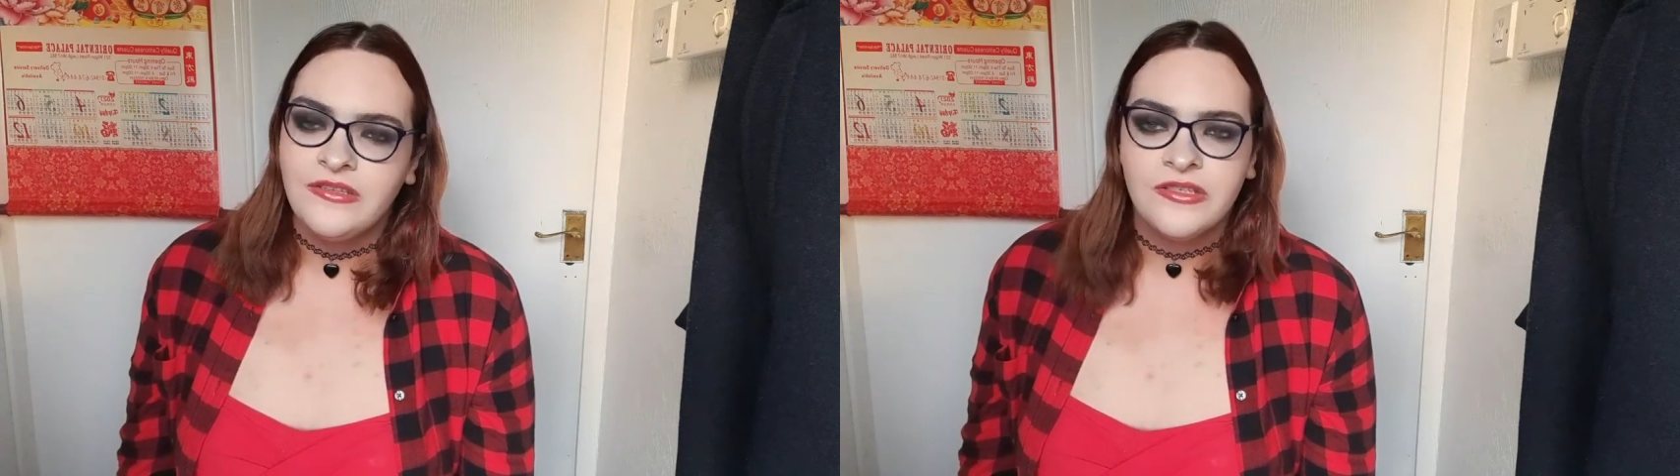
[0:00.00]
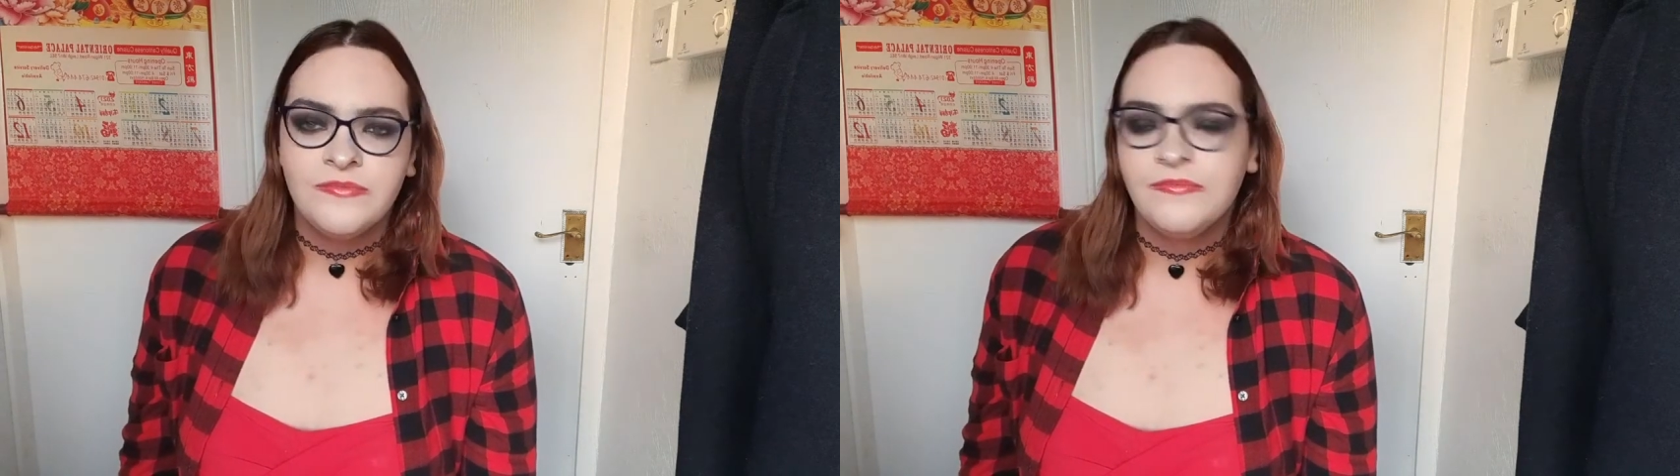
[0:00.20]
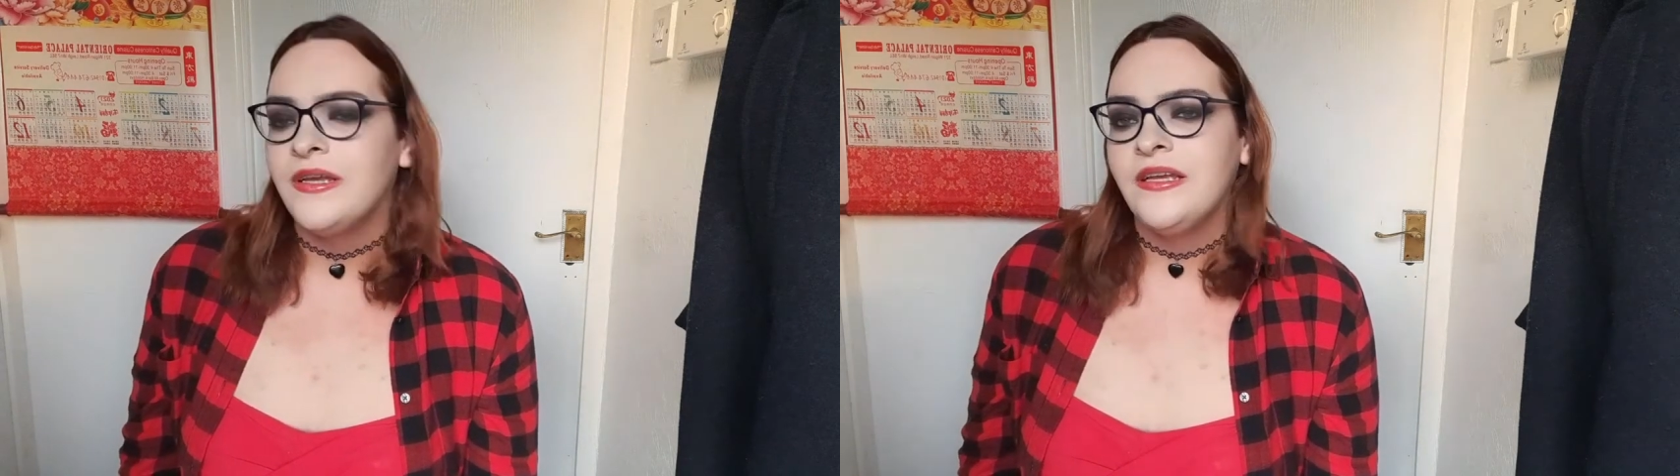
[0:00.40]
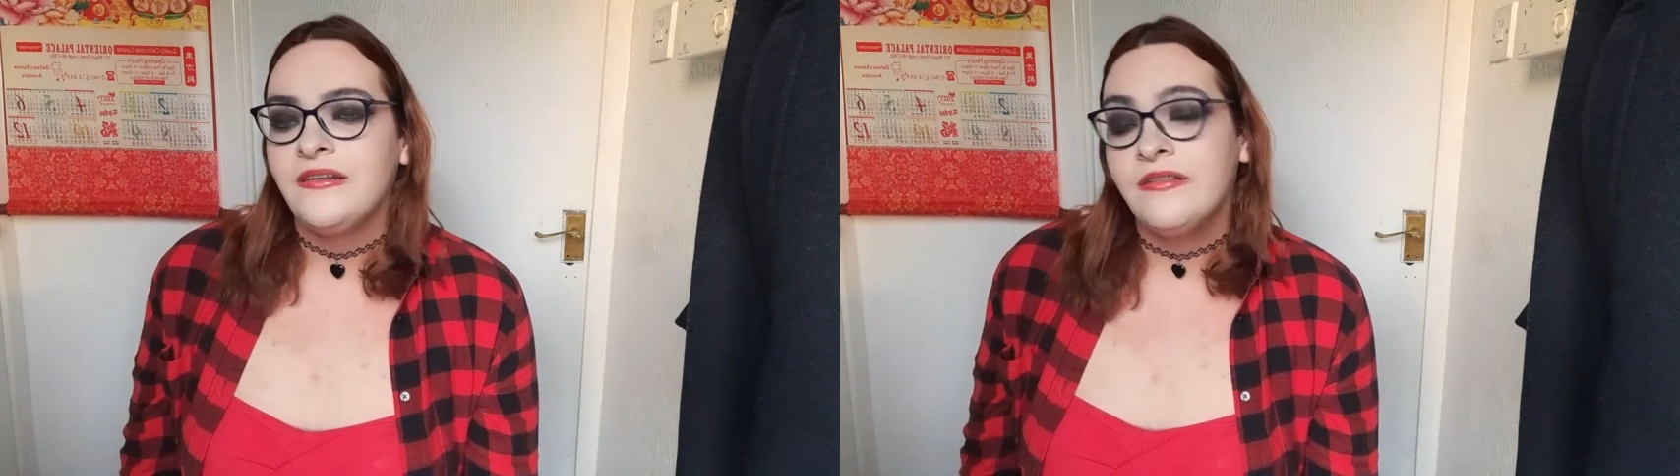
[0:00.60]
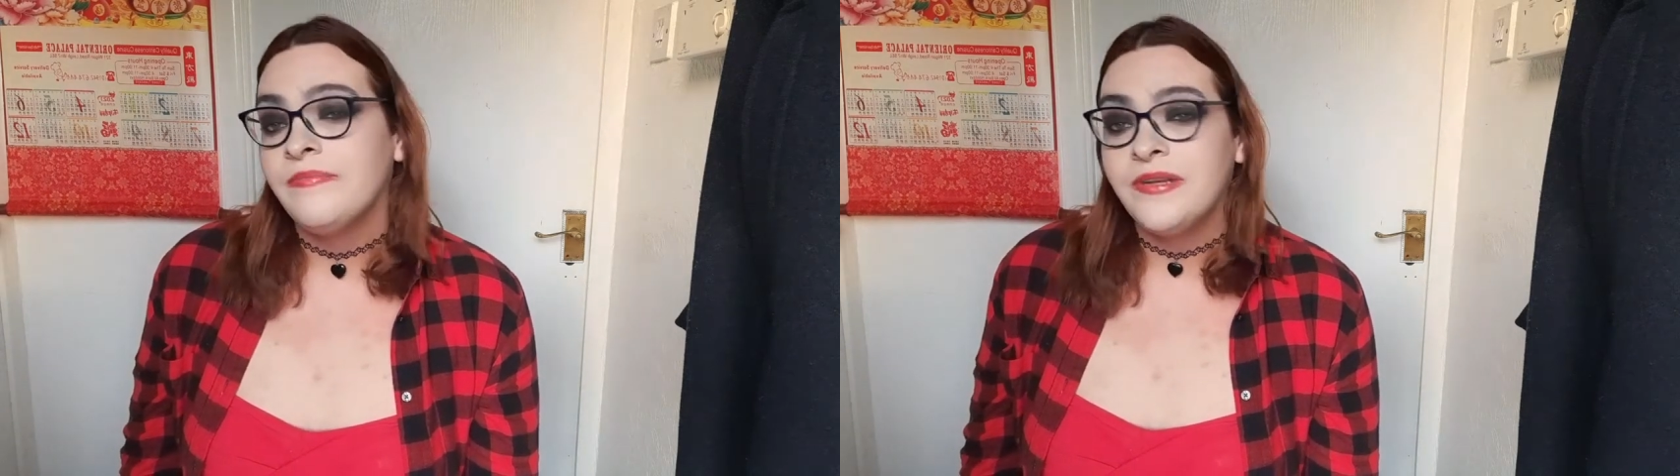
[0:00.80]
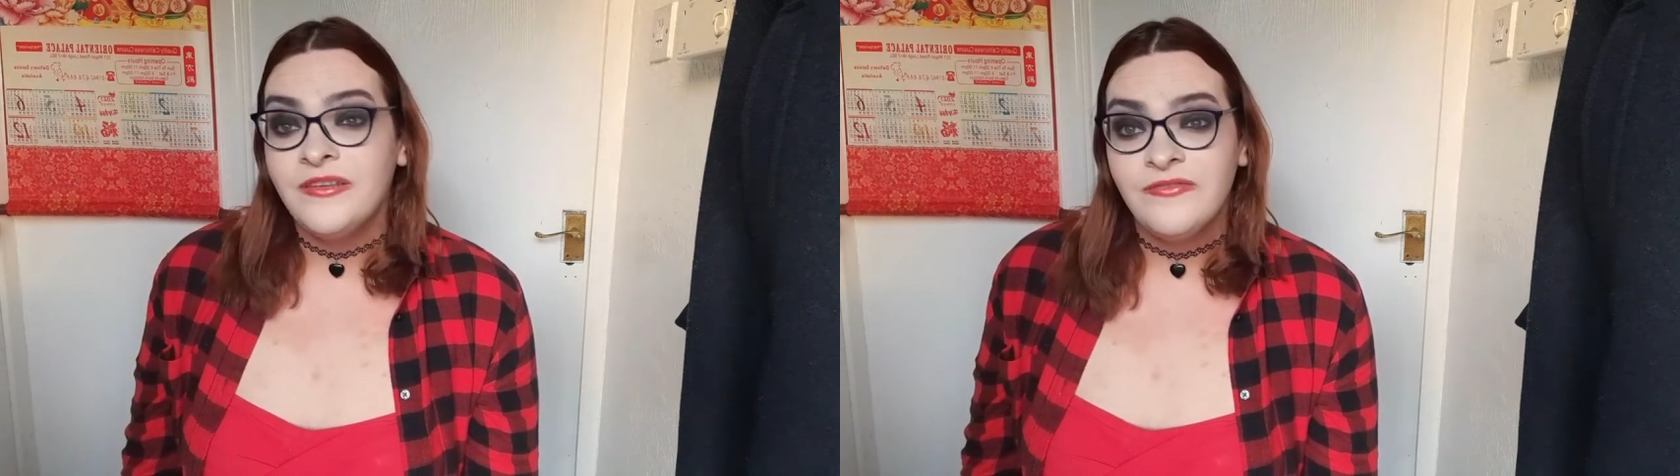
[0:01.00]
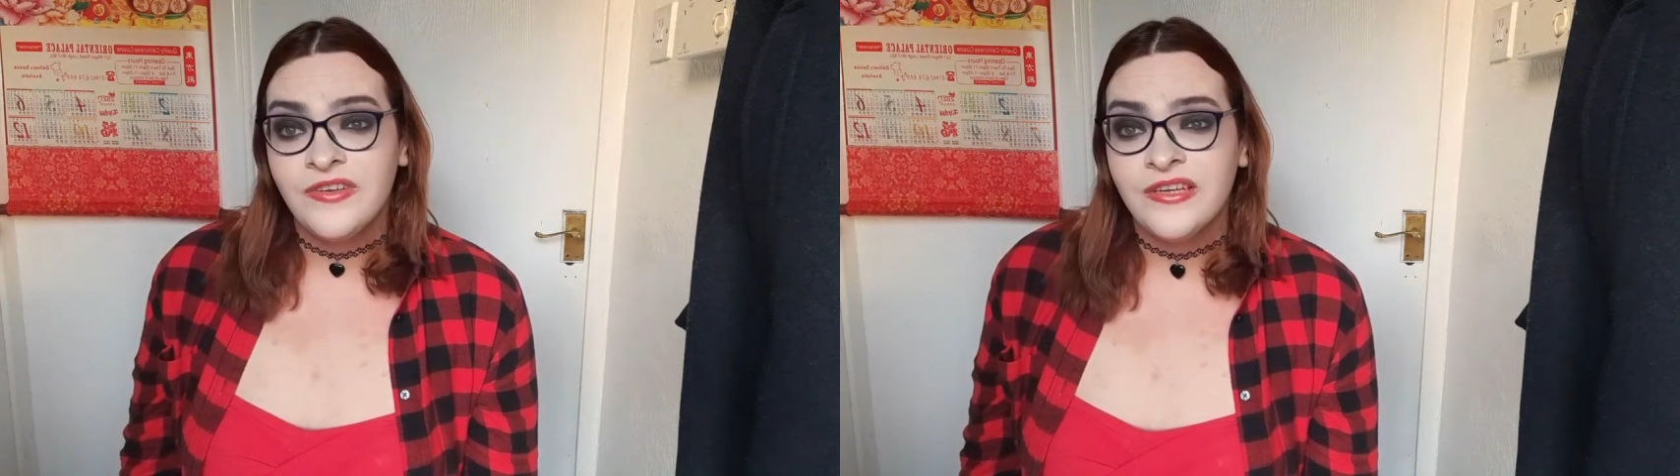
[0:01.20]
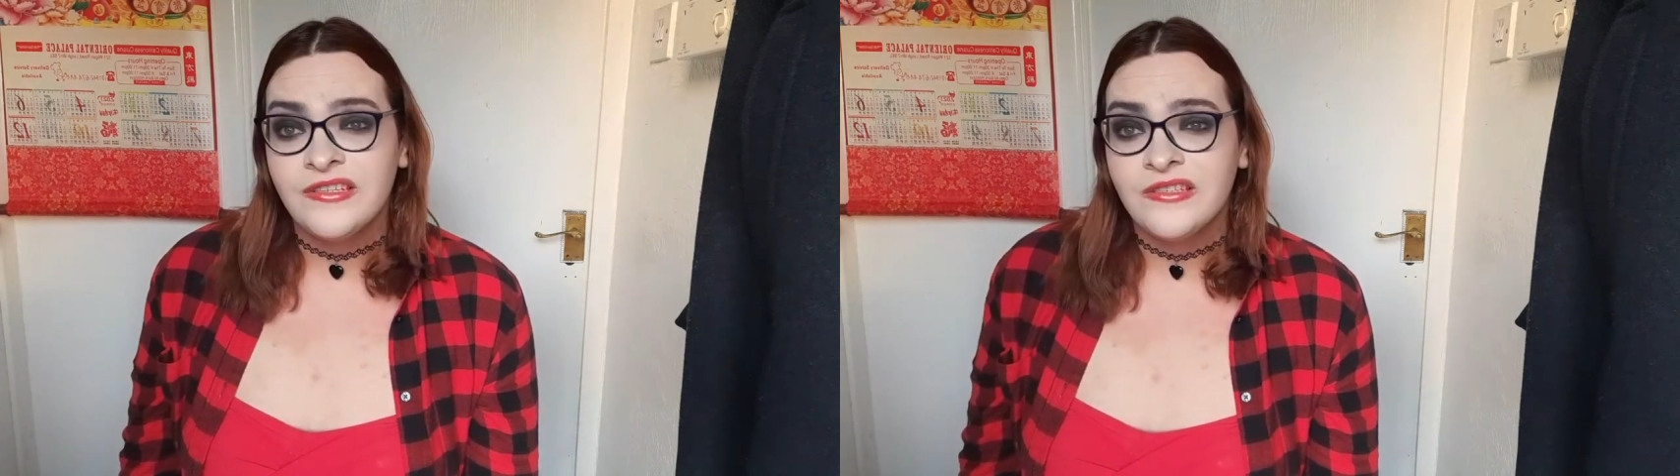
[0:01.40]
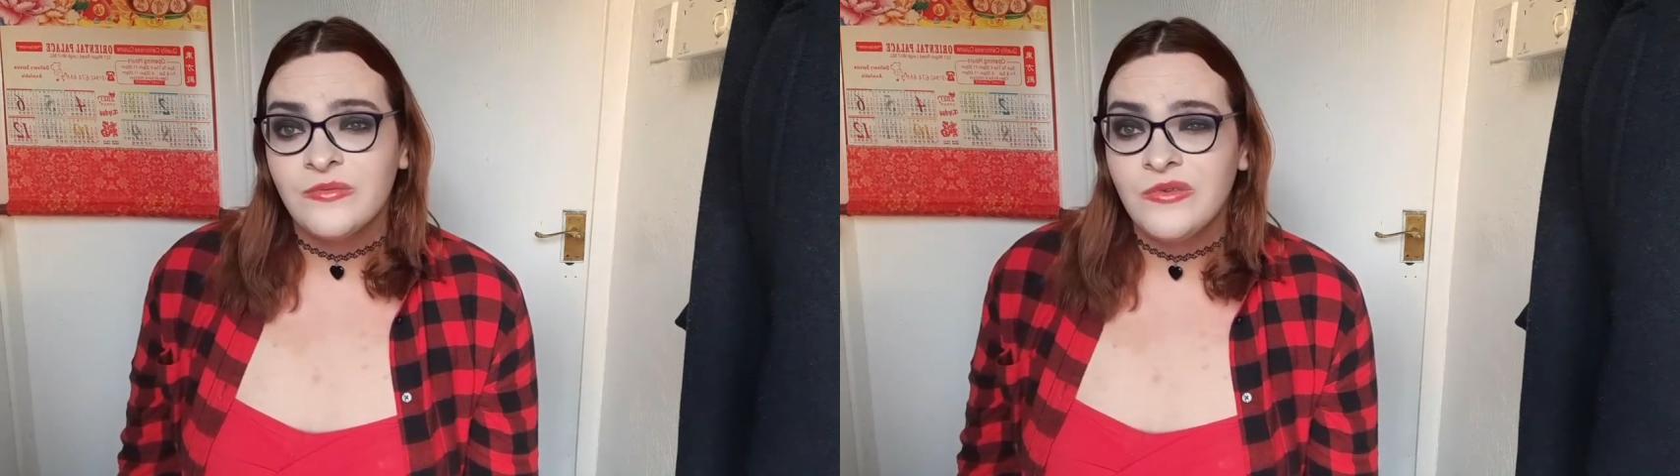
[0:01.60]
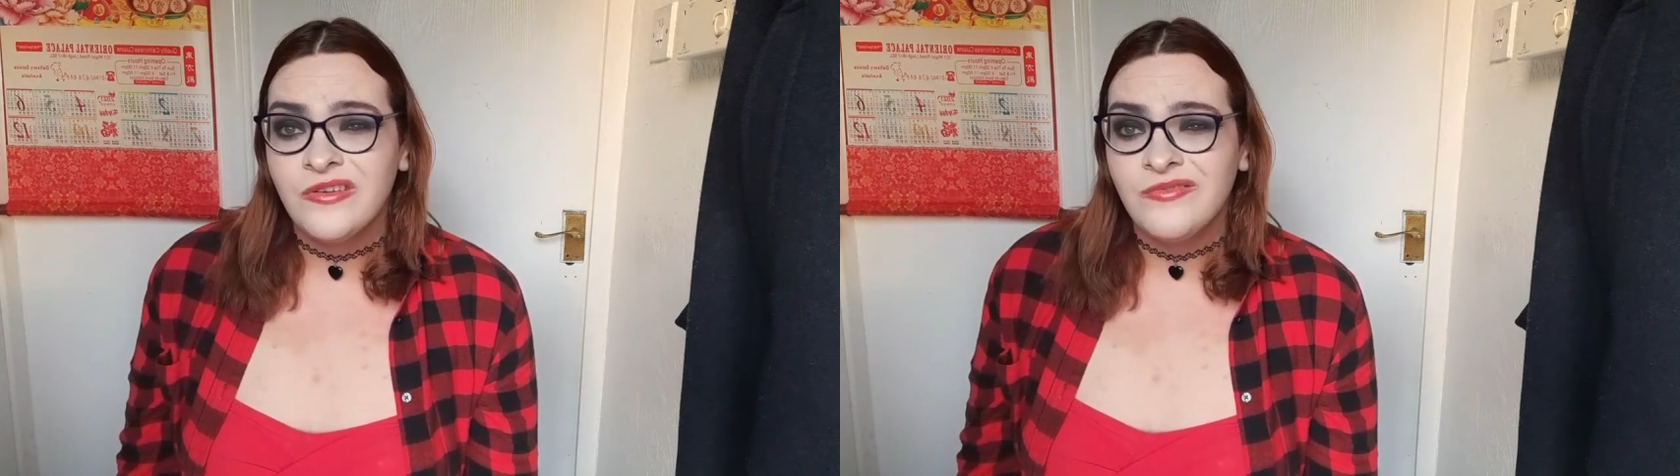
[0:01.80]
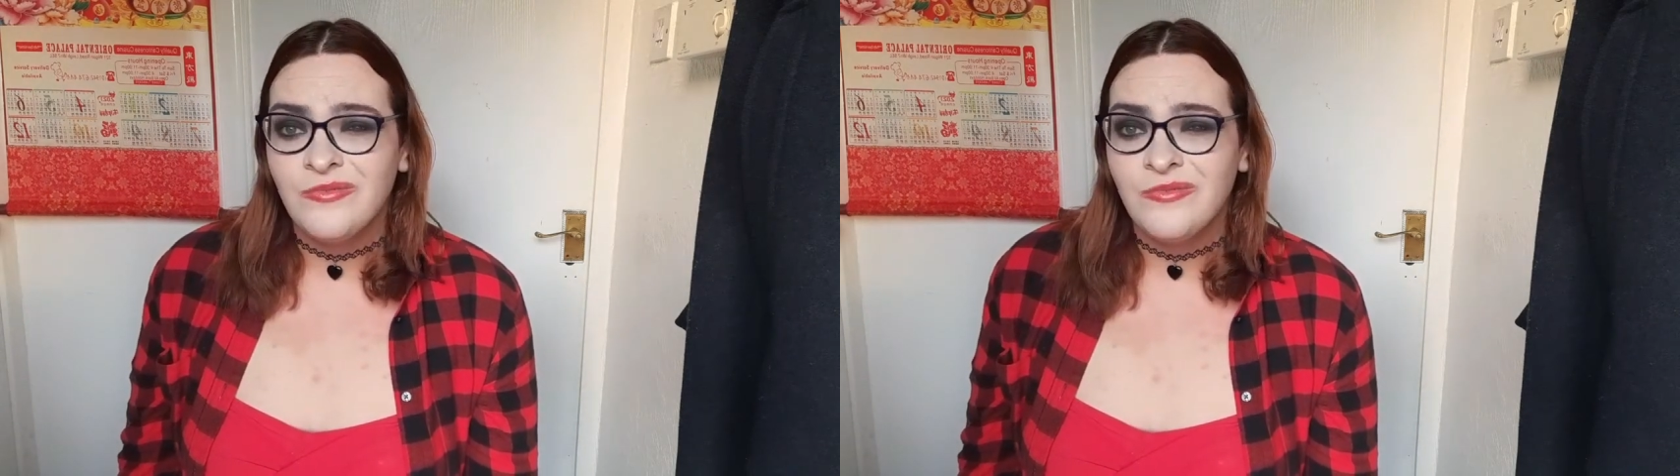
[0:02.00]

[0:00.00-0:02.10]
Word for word: just made the minifigs with